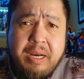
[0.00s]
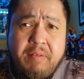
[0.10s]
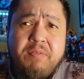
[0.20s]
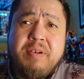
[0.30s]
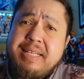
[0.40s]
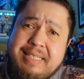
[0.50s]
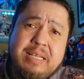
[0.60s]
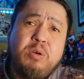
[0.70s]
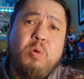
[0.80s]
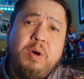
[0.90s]
every
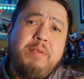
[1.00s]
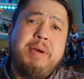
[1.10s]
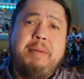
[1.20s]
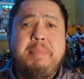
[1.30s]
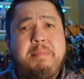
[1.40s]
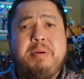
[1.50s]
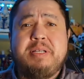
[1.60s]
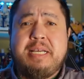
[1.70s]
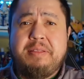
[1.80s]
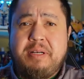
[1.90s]
single one of my
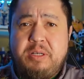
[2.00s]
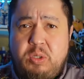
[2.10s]
members out there.